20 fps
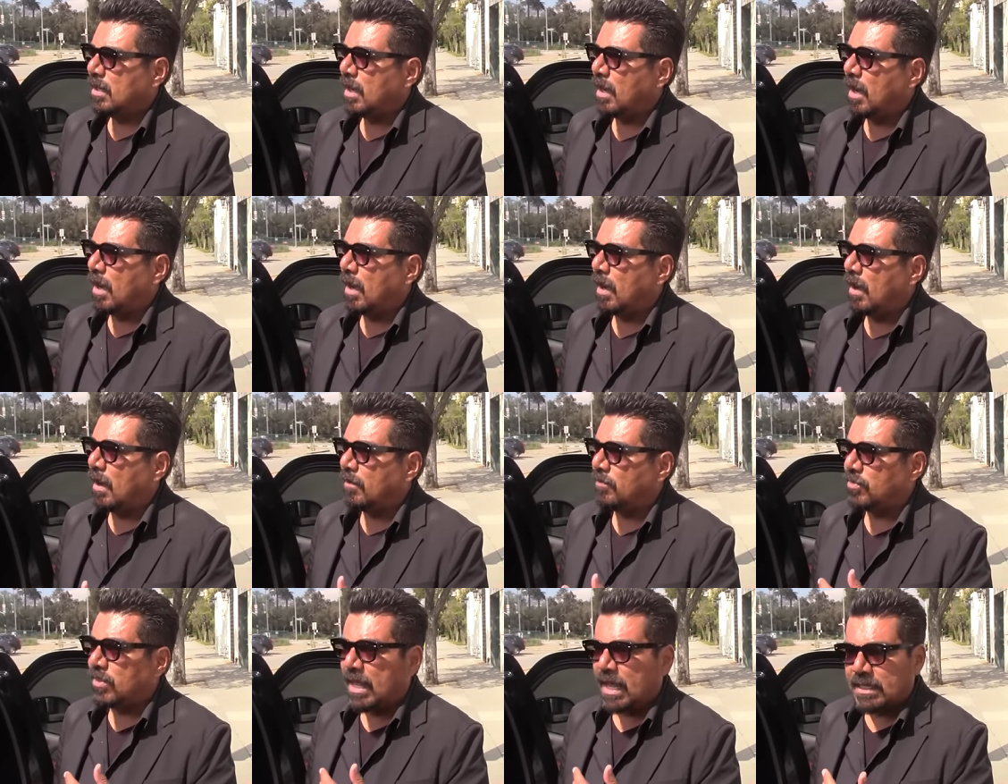
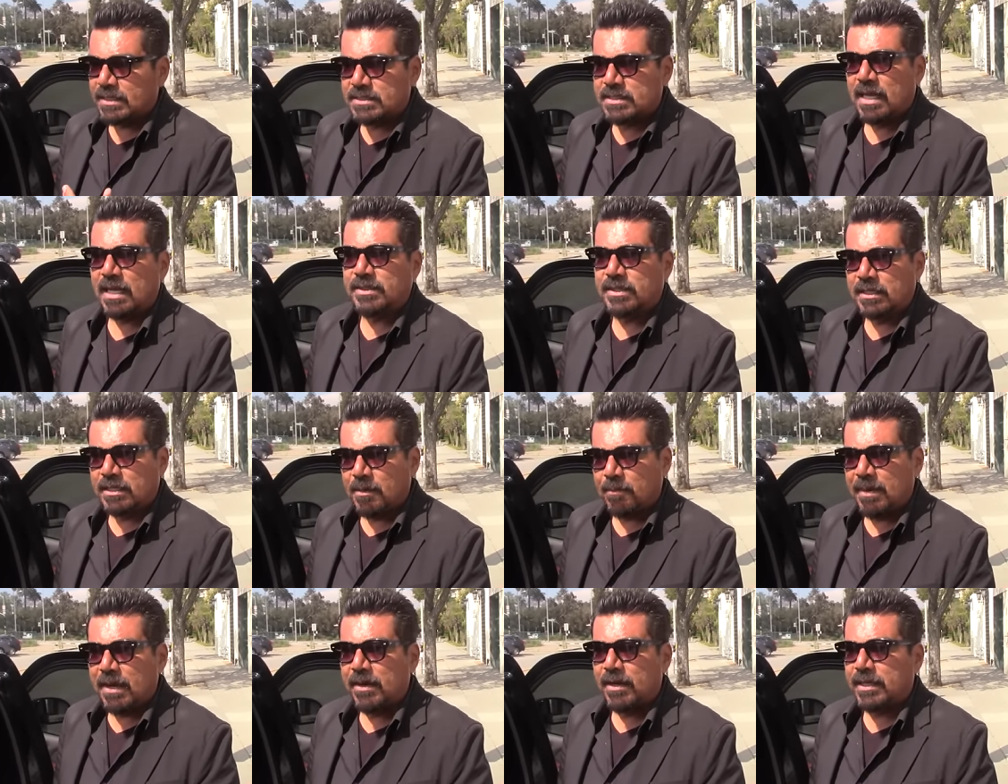uh, that I think
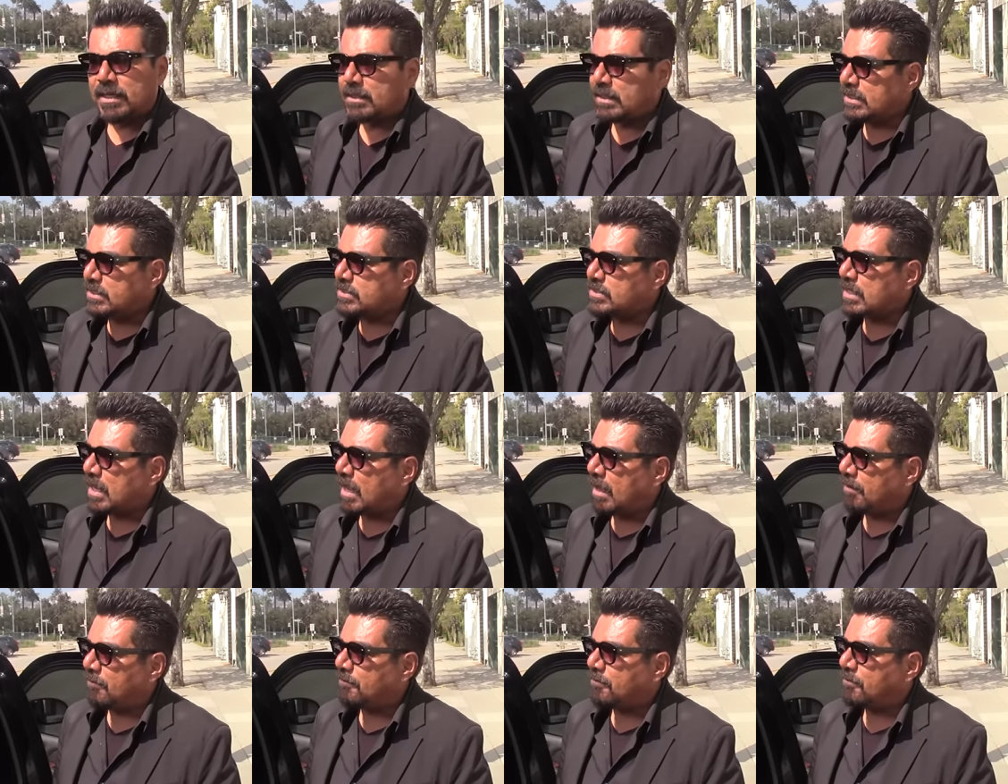America needs to
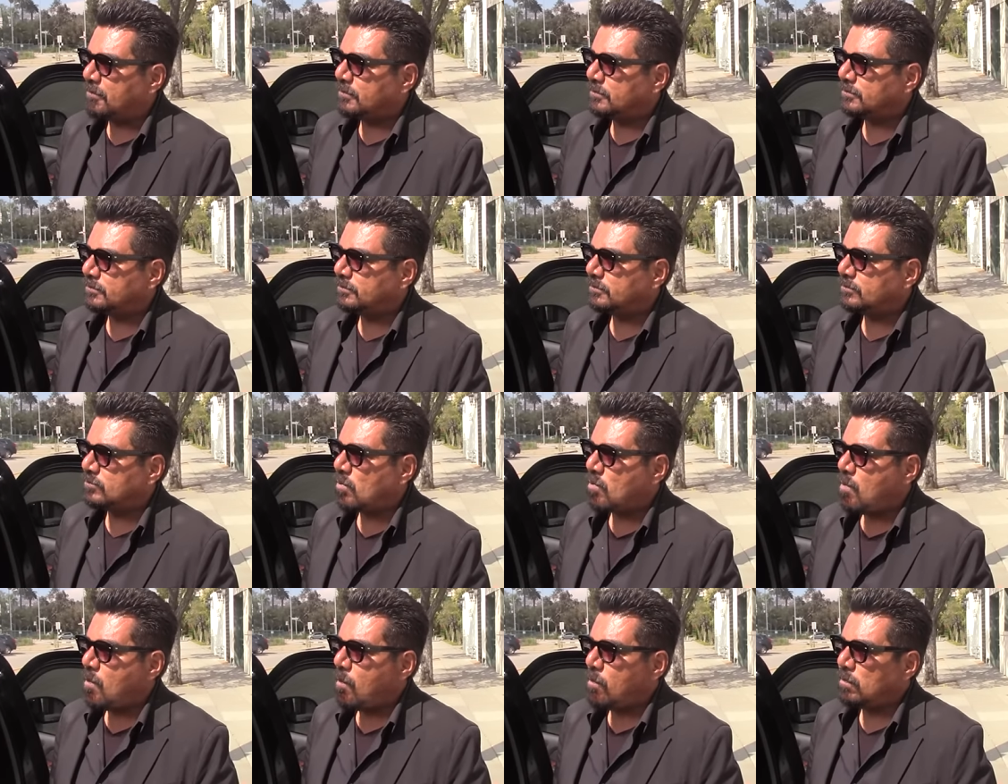have. Well, does he
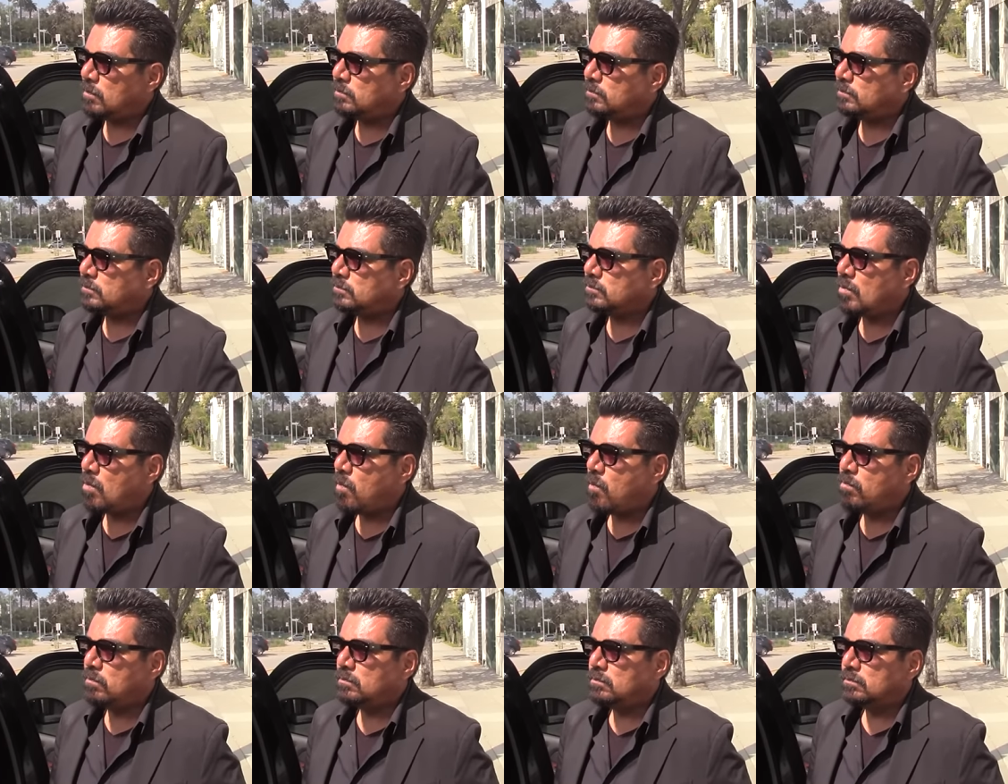have any chance, you
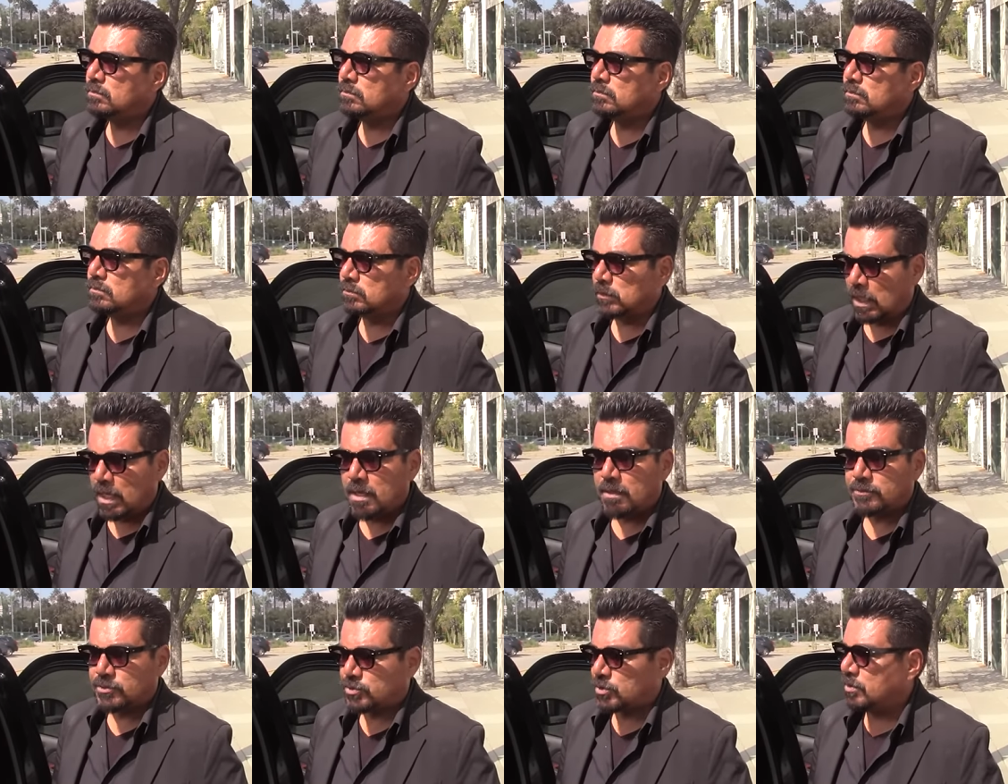think, in the race?
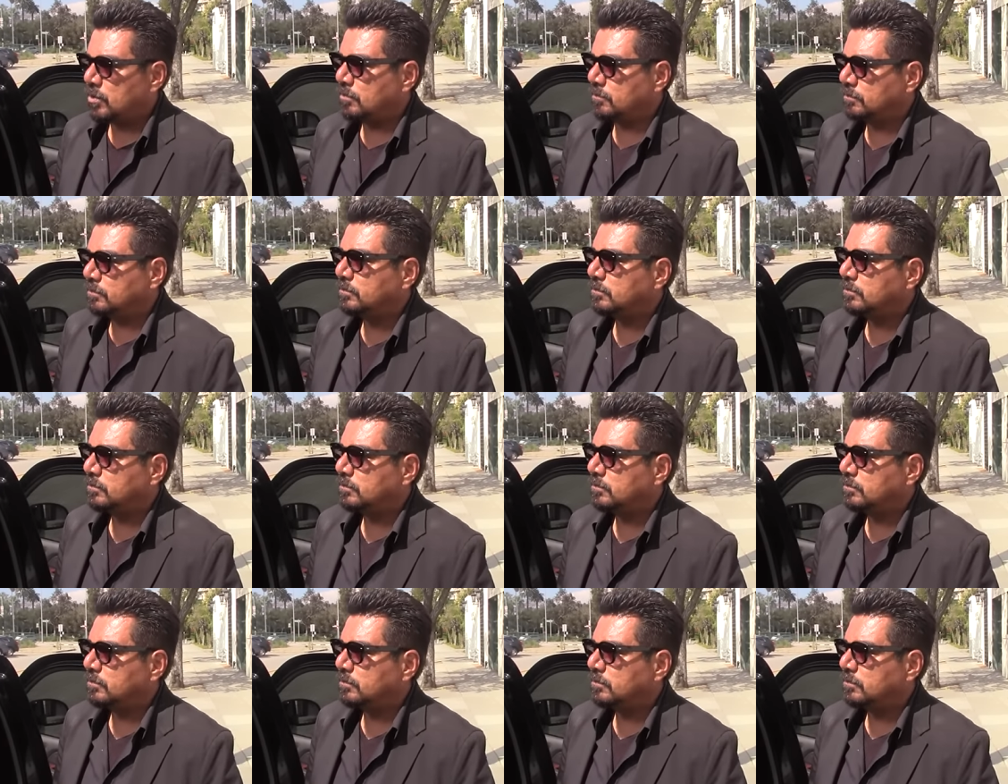Yeah, I'm sure.